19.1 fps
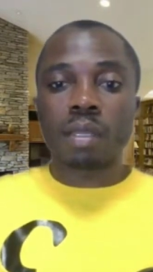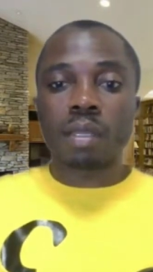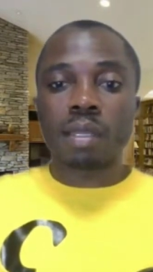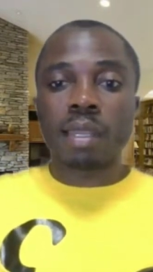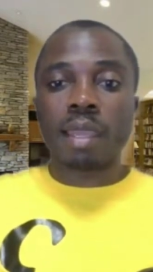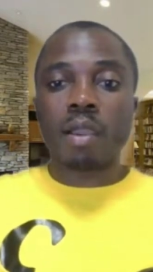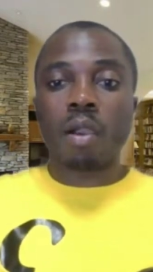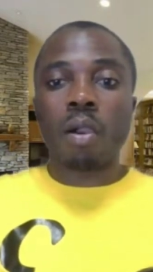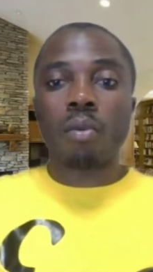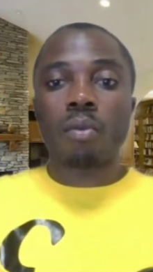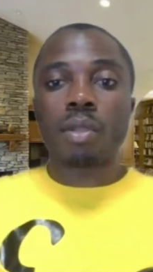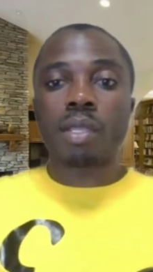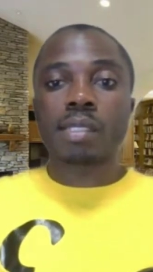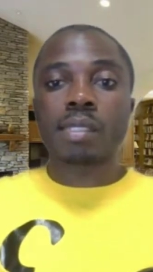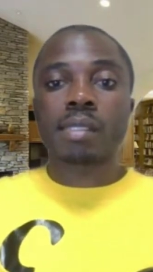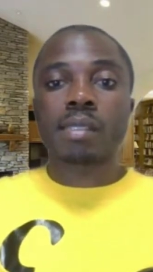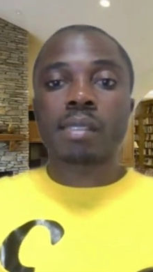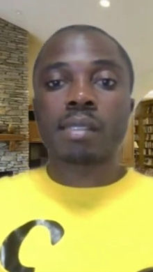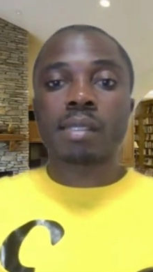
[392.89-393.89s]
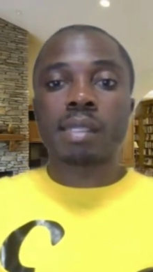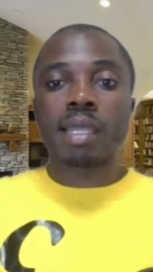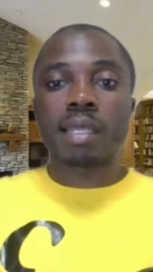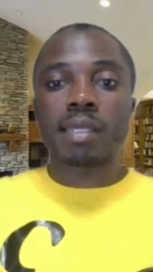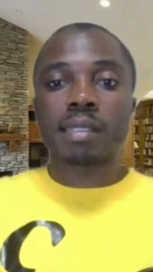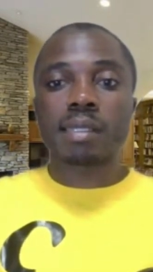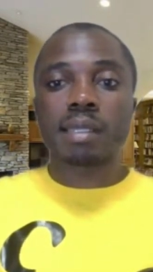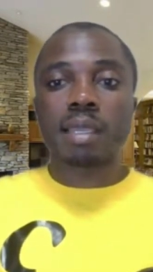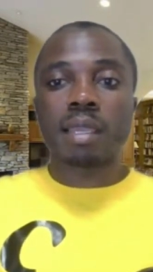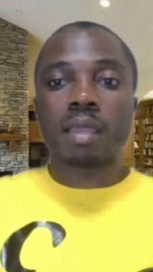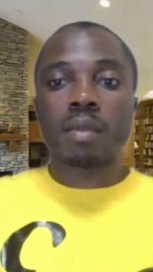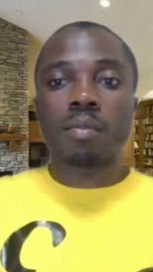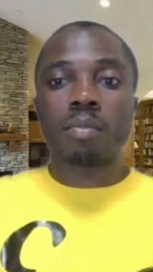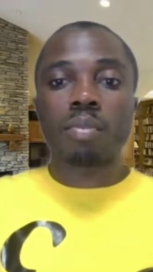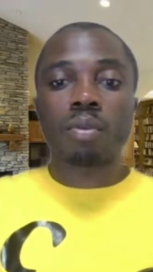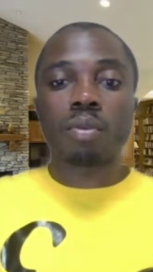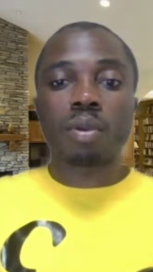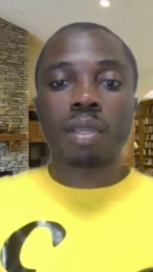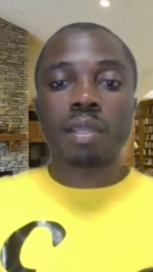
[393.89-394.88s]
they always need
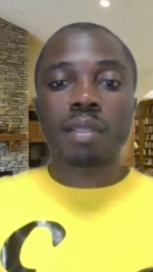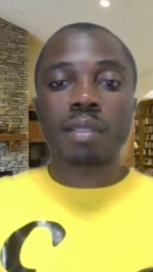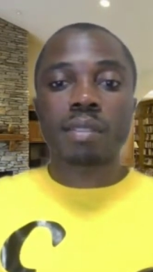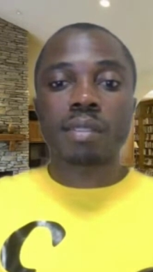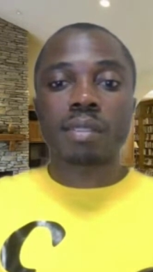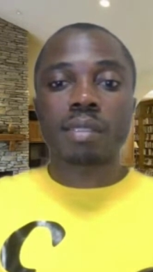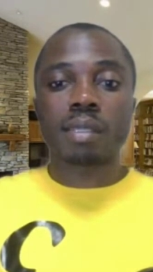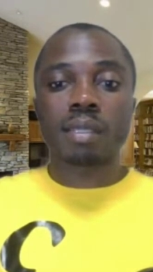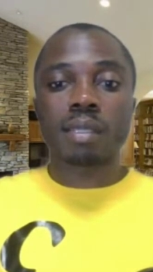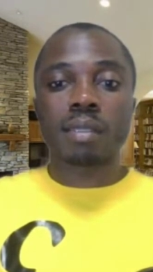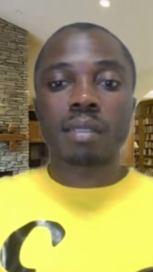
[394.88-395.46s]
employers,